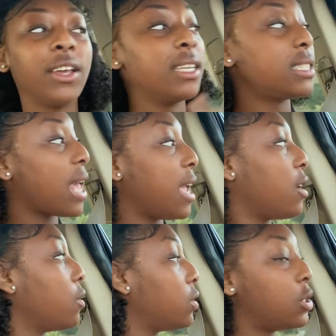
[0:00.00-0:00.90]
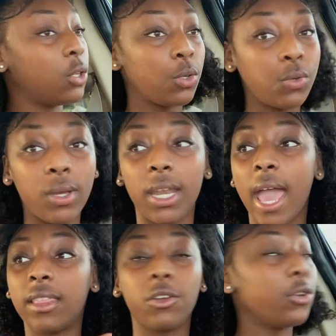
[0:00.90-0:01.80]
It's 8:02 in the
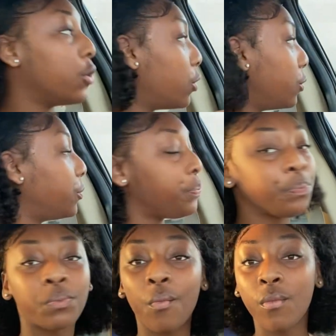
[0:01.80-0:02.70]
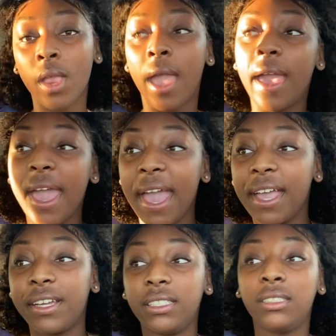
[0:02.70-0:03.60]
afternoon,
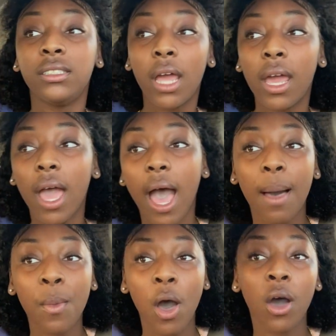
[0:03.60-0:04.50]
and I'm